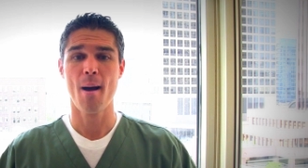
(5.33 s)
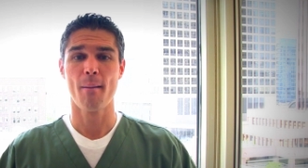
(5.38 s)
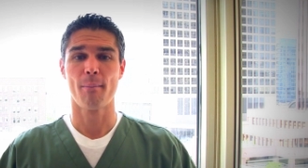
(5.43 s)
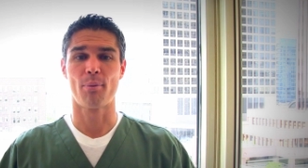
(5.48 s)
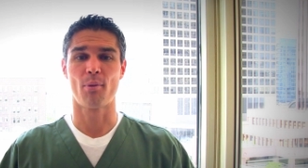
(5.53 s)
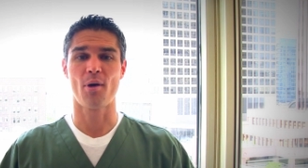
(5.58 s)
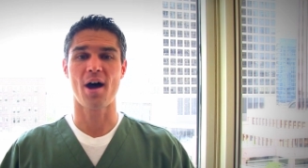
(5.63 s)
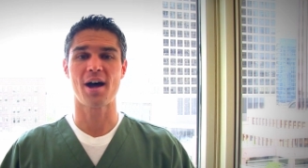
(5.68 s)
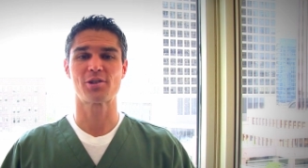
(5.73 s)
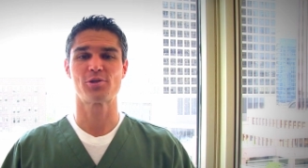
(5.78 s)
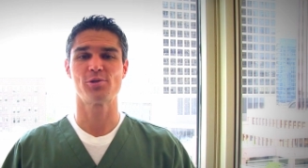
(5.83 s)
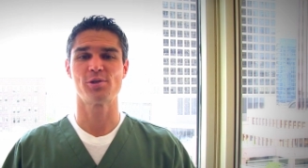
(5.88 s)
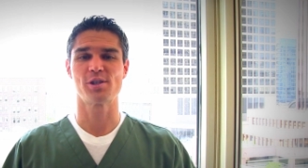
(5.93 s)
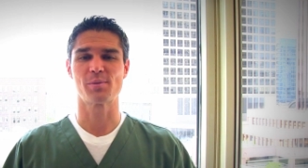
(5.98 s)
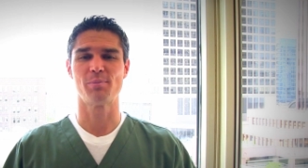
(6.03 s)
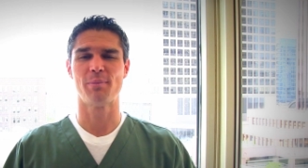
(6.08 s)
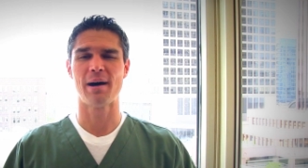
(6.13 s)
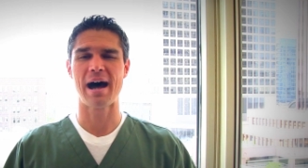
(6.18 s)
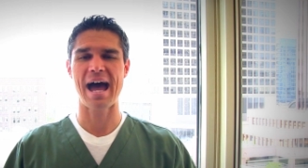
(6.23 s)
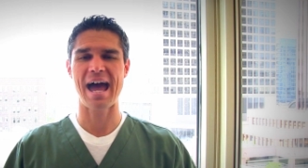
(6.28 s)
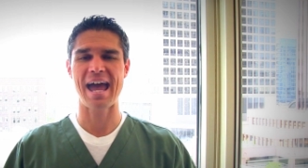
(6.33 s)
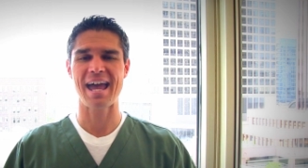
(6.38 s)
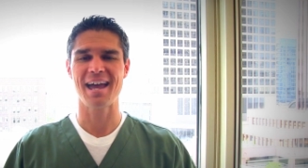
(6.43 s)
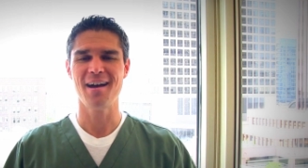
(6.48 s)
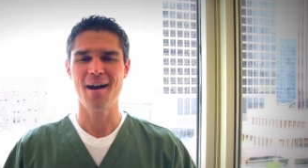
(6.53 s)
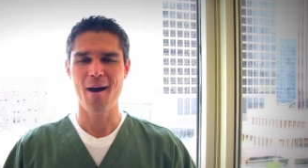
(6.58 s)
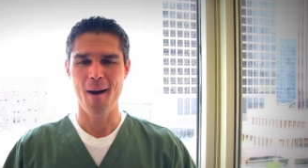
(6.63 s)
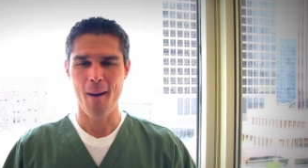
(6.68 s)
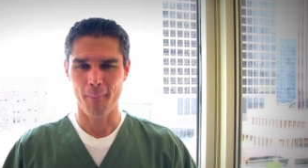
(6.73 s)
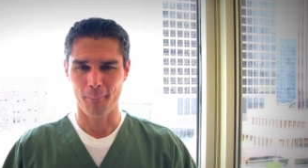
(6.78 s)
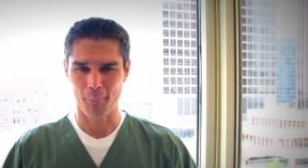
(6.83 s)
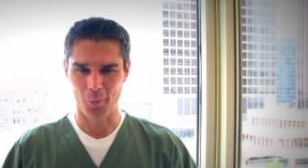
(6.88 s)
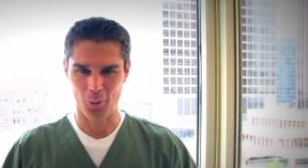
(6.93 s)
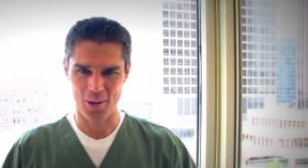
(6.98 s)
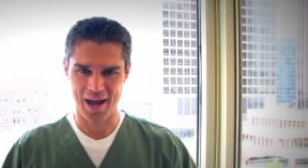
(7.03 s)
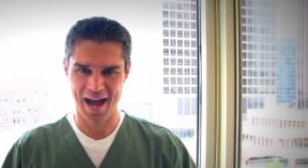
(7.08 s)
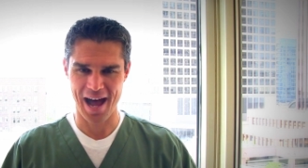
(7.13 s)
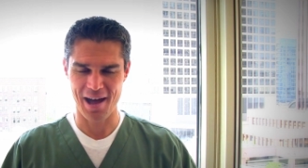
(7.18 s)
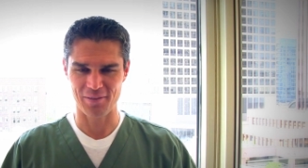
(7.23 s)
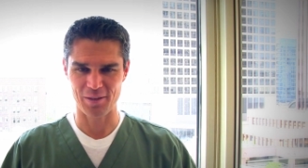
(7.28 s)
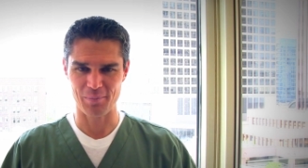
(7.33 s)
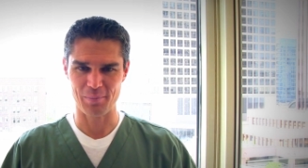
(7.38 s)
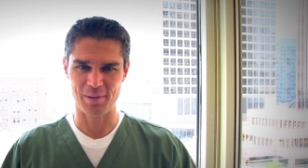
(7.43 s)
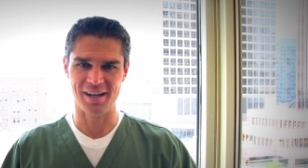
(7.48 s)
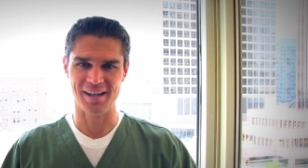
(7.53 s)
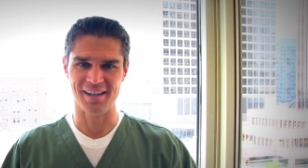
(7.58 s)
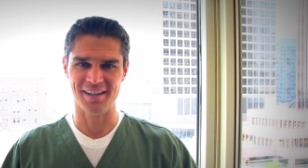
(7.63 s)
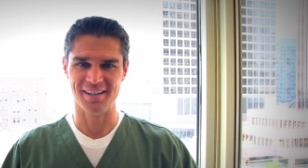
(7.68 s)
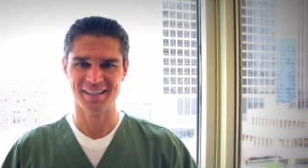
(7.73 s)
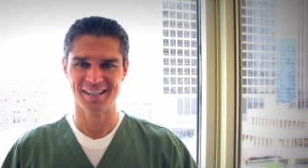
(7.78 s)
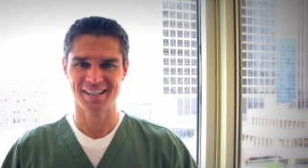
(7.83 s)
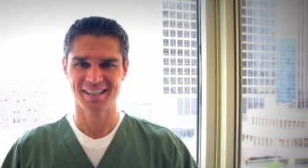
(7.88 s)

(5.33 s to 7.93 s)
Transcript: brought to us by Mojave Mud.